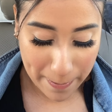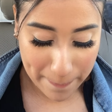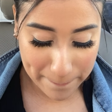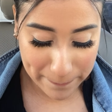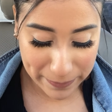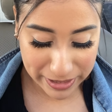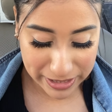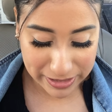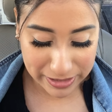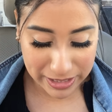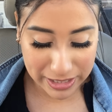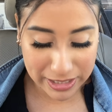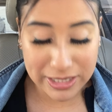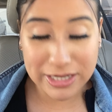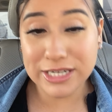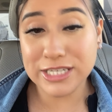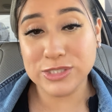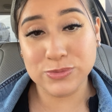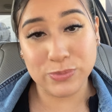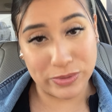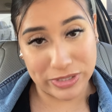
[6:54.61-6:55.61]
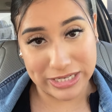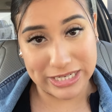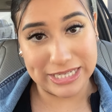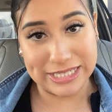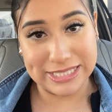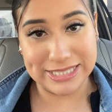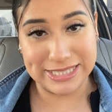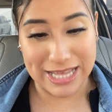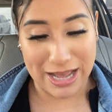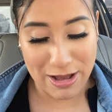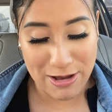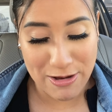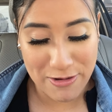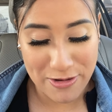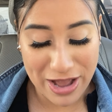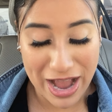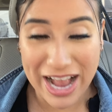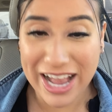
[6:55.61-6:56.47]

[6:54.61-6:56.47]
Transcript: But it is what it is now.